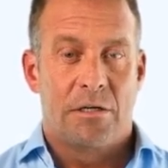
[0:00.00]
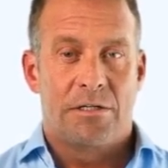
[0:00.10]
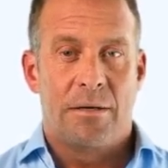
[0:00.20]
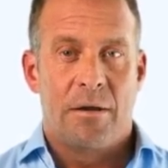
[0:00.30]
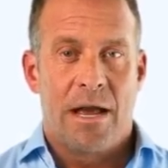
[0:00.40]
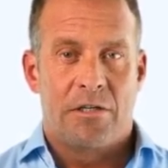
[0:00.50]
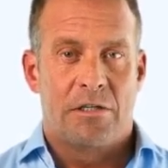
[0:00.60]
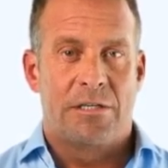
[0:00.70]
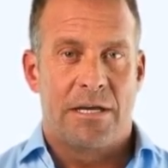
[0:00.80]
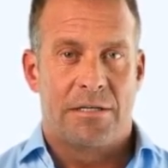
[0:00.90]

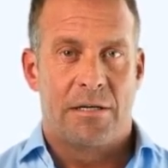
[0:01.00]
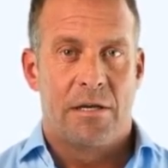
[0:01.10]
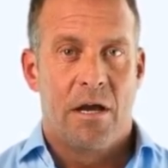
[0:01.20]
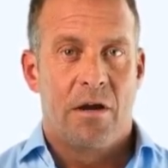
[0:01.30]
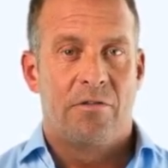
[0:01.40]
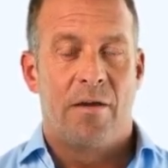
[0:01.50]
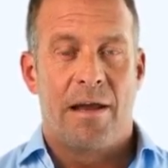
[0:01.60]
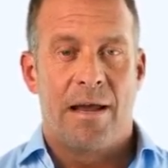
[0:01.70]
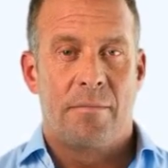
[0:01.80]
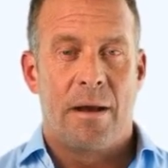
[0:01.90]
Simulation testing,
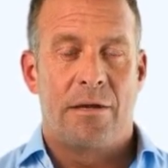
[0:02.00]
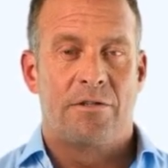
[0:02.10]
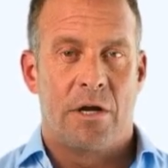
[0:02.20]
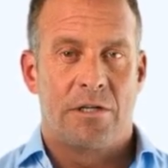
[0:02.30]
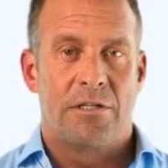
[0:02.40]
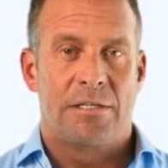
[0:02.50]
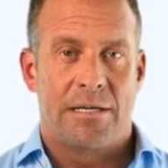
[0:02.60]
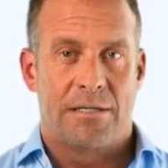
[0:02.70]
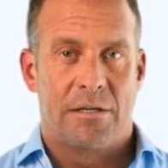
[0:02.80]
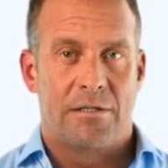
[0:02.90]
threat-led penetration
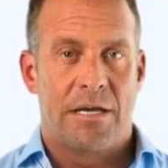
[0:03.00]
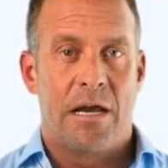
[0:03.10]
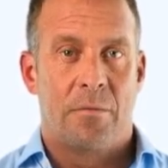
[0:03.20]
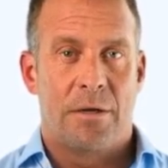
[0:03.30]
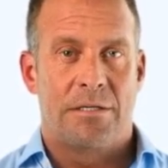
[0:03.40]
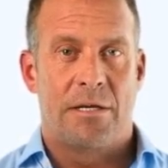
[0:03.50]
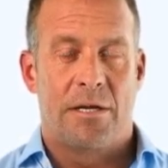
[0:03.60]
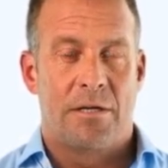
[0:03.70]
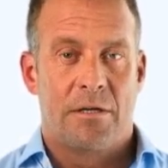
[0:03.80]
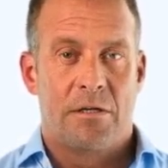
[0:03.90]
testing, TLPT.